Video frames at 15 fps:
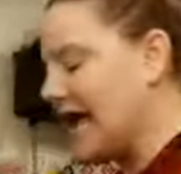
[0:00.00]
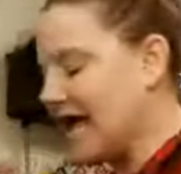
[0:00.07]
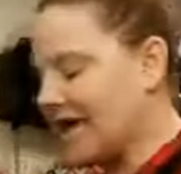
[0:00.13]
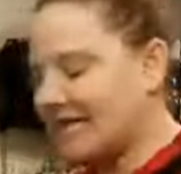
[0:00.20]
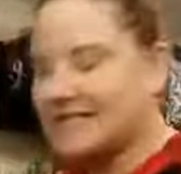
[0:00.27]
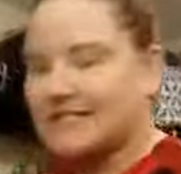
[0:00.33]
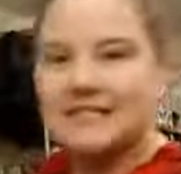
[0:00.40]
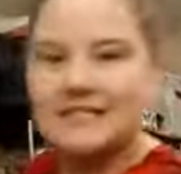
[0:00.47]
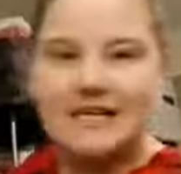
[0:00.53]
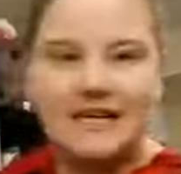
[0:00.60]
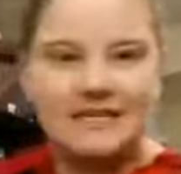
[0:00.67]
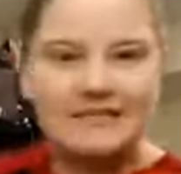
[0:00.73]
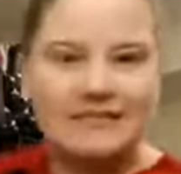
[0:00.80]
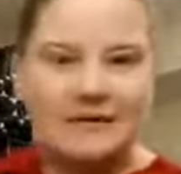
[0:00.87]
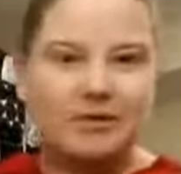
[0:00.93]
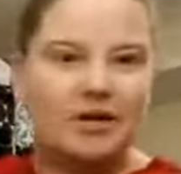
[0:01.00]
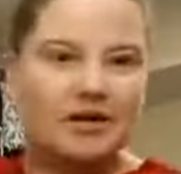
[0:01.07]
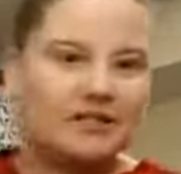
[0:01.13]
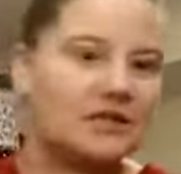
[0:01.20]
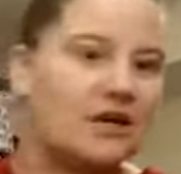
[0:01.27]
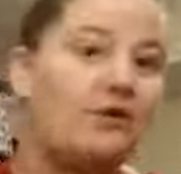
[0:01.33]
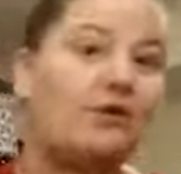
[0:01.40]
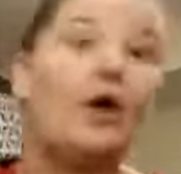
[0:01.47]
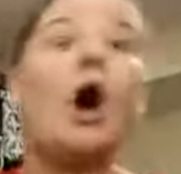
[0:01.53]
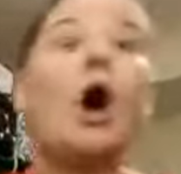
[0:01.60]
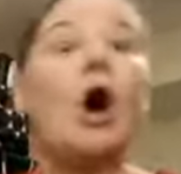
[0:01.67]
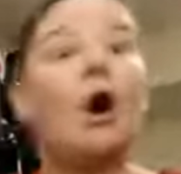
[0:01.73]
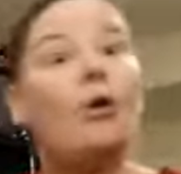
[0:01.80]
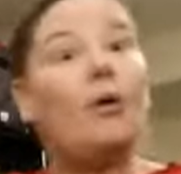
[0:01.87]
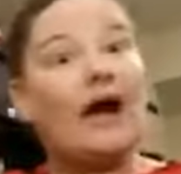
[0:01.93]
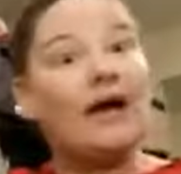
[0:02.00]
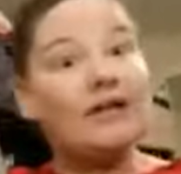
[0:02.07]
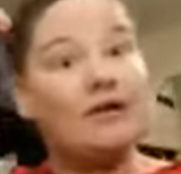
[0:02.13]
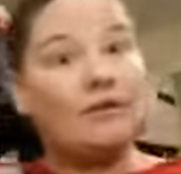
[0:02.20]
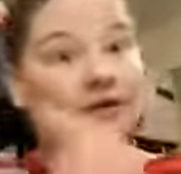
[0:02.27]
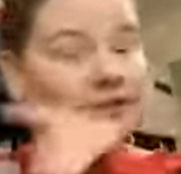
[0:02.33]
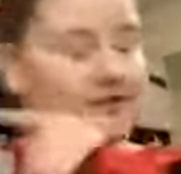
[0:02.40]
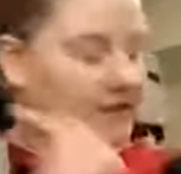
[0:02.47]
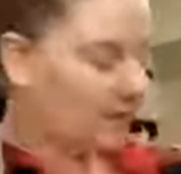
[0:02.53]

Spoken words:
and it stands up on its own. Oh, I know what else I